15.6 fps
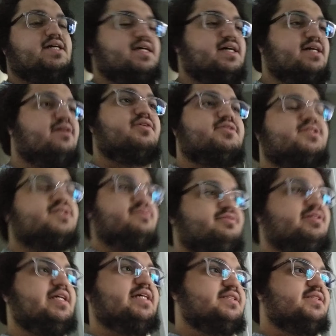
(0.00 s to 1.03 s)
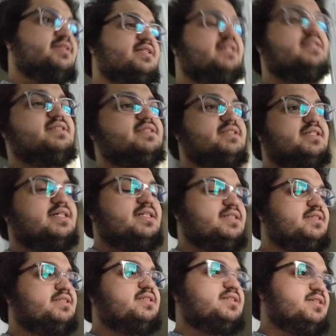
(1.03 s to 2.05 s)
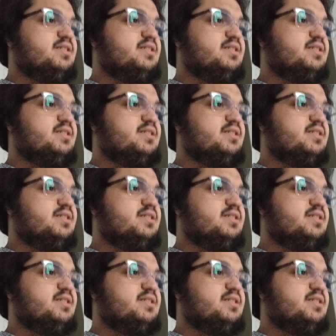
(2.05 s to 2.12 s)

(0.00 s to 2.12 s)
And also from the age 9 till 10